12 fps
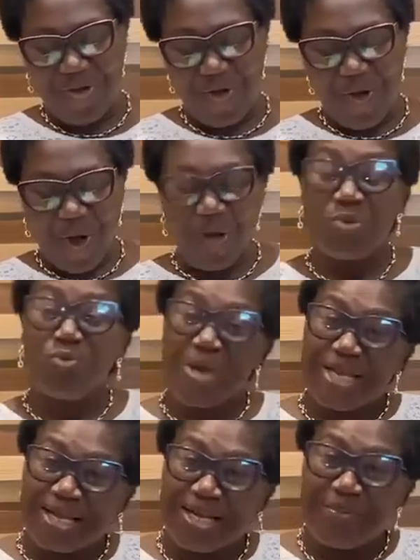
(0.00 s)
On a
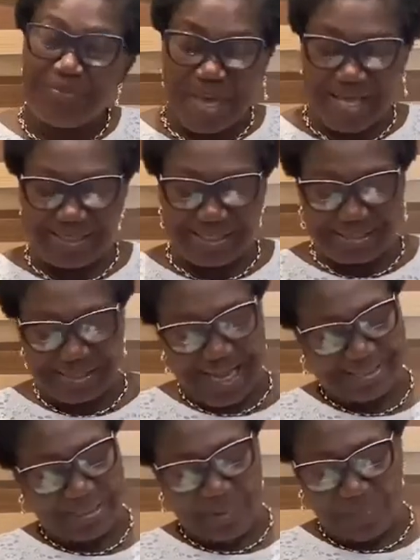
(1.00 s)
weekly basis,
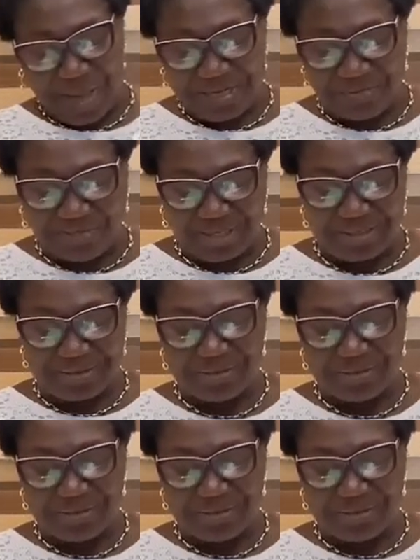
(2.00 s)
as a benefit,